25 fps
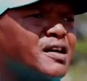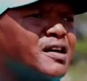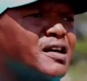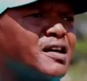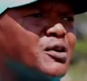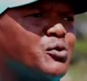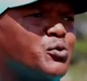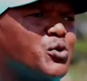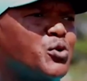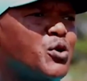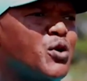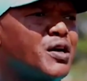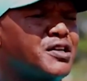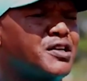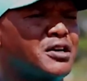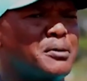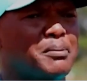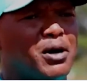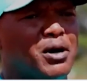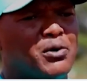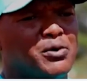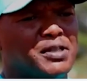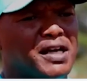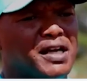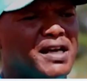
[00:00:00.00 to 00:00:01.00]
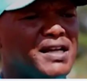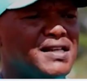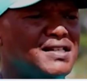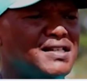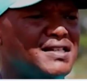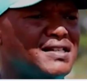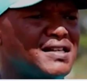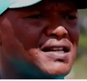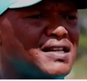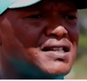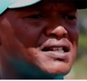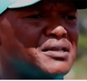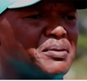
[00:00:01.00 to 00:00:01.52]
We were at about
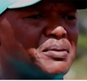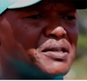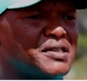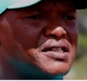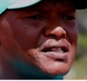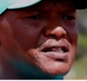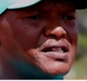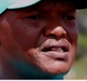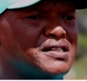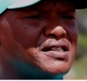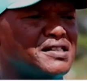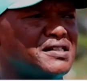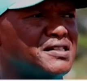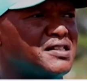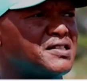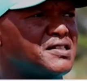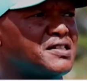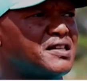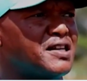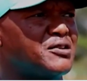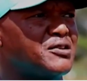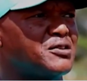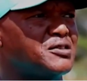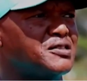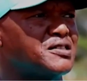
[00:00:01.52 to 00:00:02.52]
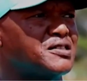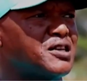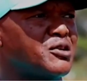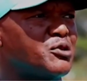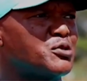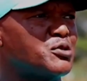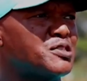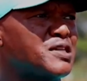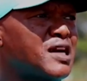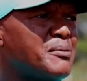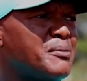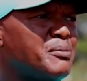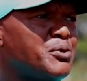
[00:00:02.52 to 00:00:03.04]
80-90% in the trials. I
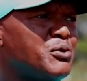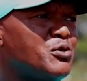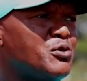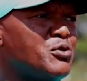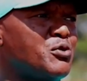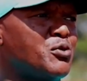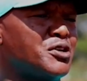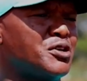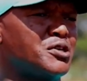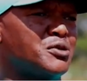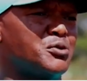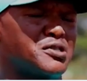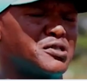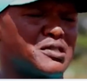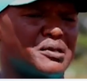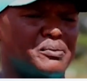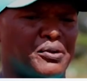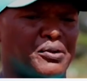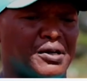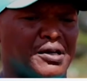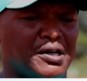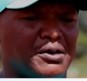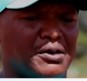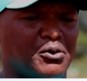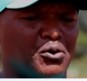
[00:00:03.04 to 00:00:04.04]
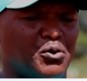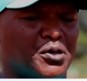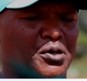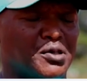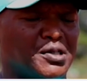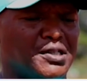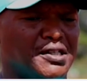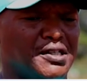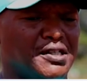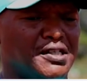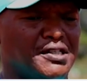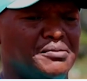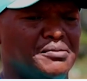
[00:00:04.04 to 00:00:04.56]
was happy with what
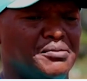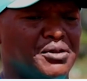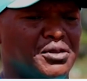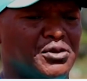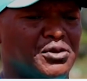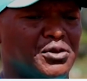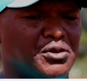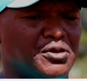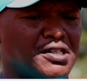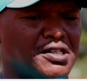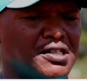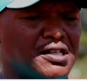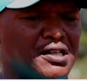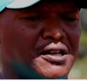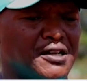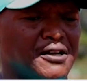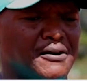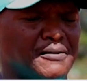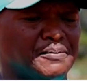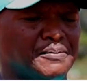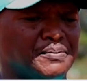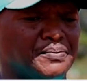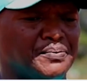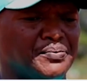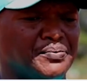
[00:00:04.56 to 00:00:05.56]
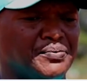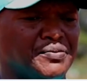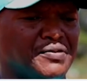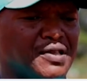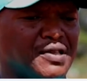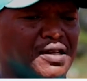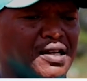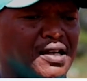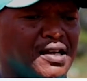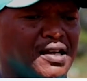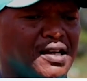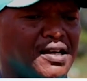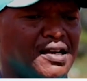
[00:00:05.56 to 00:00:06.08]
he did because in
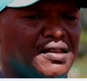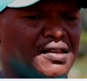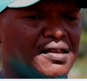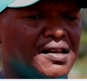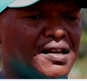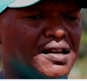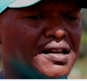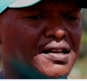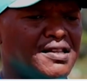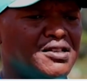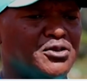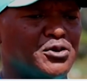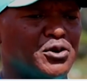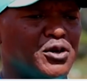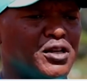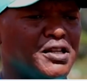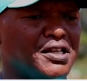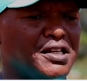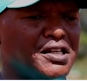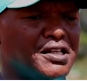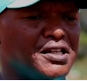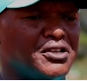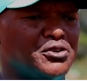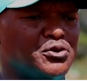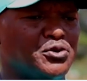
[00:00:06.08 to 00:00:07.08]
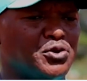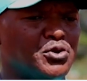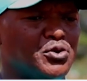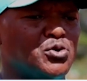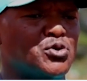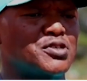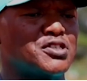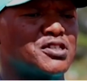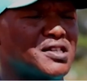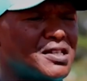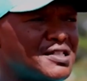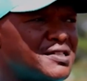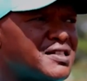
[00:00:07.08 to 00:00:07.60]
the heats, all he needed to do
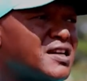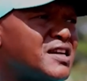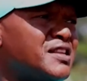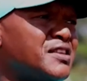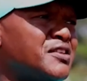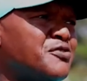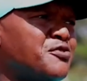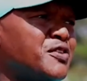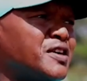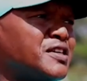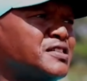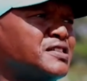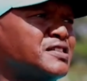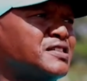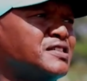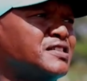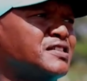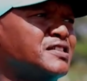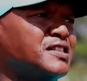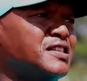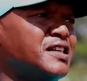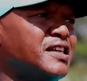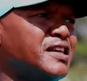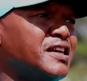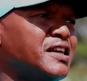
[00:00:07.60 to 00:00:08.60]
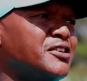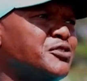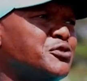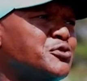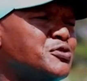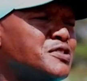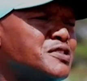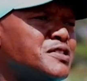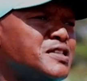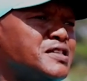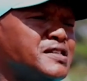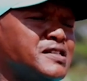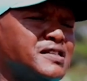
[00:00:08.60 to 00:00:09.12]
was just run the first 60 and get to sea.